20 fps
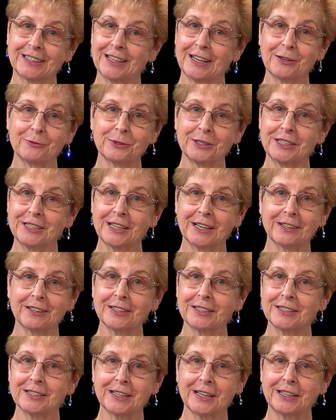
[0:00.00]
God would tell
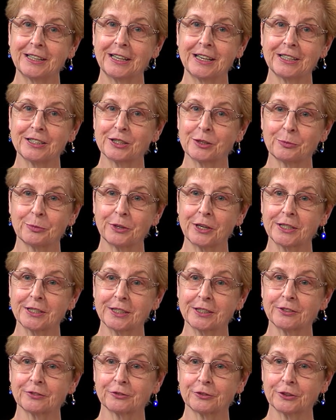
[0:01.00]
us that He has
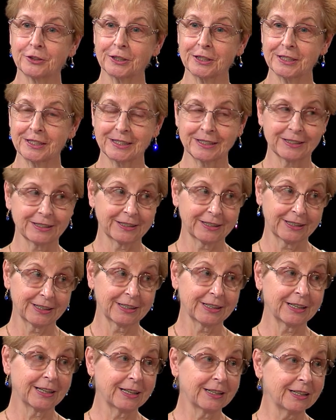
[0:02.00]
surprises for us.
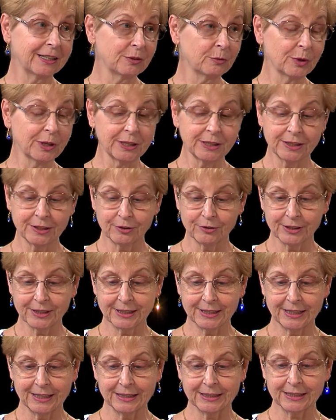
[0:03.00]
Yep. And He wants those
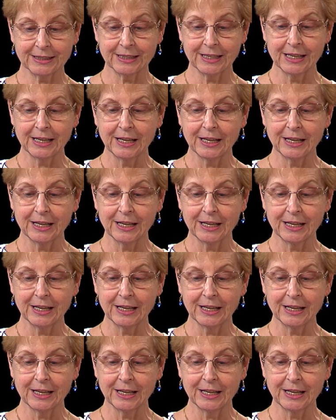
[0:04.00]
things.